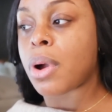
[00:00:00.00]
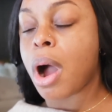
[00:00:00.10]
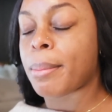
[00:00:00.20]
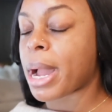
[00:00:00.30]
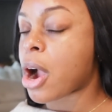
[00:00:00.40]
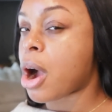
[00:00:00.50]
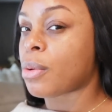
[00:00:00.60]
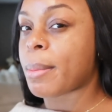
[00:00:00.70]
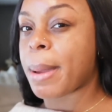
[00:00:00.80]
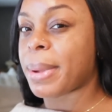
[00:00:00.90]
on my call
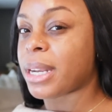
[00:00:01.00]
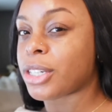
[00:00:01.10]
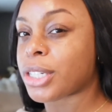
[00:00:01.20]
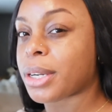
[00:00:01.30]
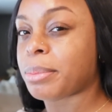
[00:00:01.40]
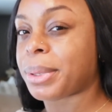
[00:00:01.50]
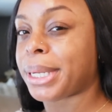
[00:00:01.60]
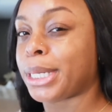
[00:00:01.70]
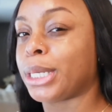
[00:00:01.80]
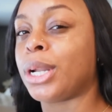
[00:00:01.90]
with my manager,
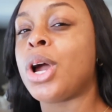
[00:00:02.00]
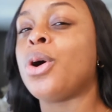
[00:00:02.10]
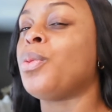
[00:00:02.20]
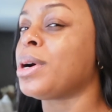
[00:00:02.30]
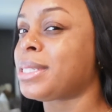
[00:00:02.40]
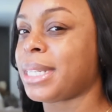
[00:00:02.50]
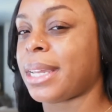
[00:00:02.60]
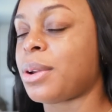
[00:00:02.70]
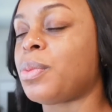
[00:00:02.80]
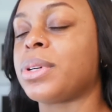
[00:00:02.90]
but we'll
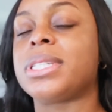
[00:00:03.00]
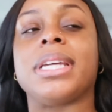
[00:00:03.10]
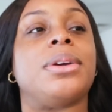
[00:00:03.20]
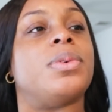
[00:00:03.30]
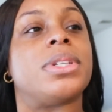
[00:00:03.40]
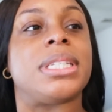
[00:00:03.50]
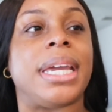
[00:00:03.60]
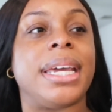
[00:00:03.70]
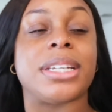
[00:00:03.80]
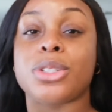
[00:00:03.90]
see. We'll see. We'll
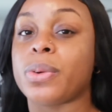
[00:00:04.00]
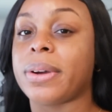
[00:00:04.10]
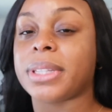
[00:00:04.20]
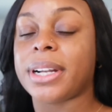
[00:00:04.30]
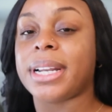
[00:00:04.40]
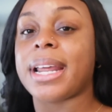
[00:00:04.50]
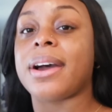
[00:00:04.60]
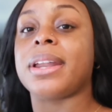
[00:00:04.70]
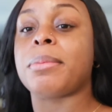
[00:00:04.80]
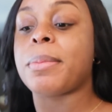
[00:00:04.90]
see. It is 12:30
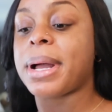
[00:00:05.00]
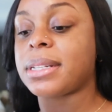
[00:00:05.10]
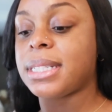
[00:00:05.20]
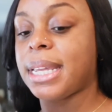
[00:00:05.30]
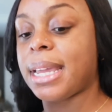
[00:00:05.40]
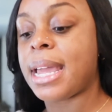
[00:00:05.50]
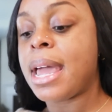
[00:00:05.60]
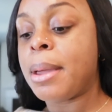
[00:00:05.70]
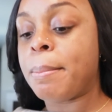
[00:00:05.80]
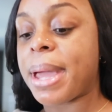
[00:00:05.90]
now and I'm about to get
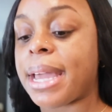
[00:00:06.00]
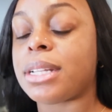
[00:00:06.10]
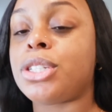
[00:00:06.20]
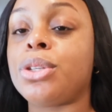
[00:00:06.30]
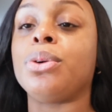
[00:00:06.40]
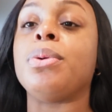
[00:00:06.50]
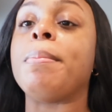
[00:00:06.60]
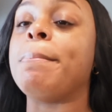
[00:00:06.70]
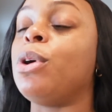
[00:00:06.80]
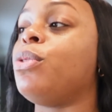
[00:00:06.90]
back to
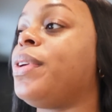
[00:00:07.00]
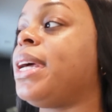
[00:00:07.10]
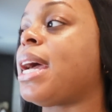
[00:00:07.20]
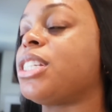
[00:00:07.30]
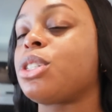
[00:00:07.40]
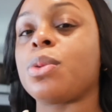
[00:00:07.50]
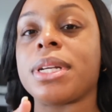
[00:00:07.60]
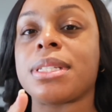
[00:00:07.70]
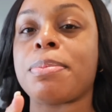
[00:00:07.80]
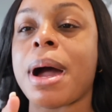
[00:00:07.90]
moving. I just
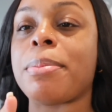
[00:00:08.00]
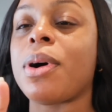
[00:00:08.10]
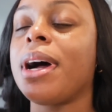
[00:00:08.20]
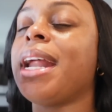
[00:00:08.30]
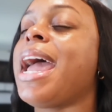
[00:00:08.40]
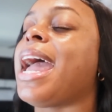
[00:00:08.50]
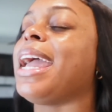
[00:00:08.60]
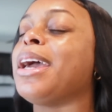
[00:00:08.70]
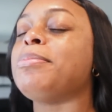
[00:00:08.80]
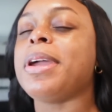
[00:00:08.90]
wanted to pop on and